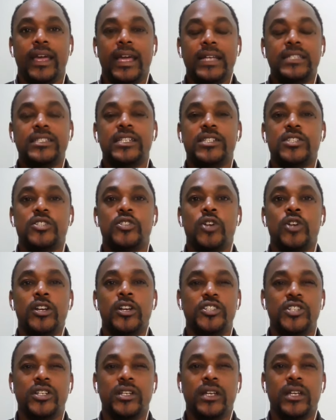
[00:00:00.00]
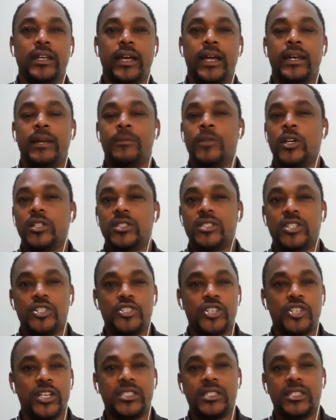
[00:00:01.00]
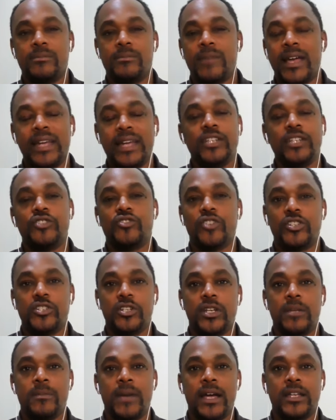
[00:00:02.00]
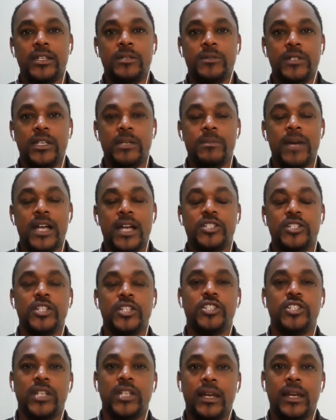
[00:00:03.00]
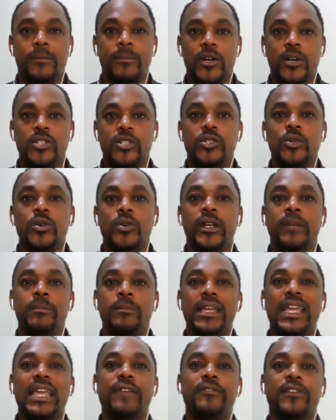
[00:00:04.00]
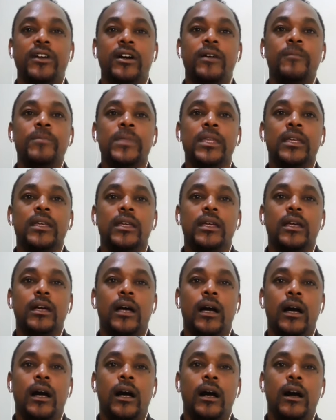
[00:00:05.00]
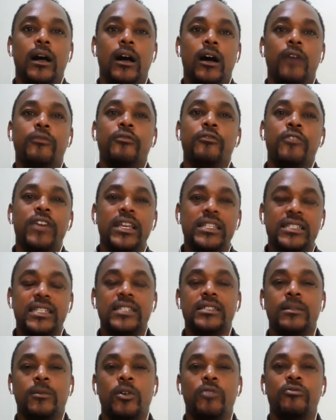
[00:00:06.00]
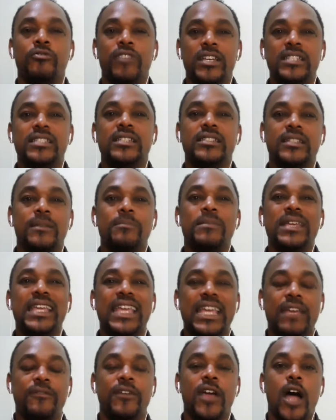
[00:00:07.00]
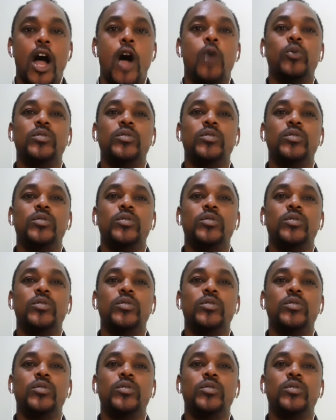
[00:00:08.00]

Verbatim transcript: It's astonishing. And, and I'm not suggesting by any stretch of the imagination that I'm condoning behavior uh, of racism or racism behavior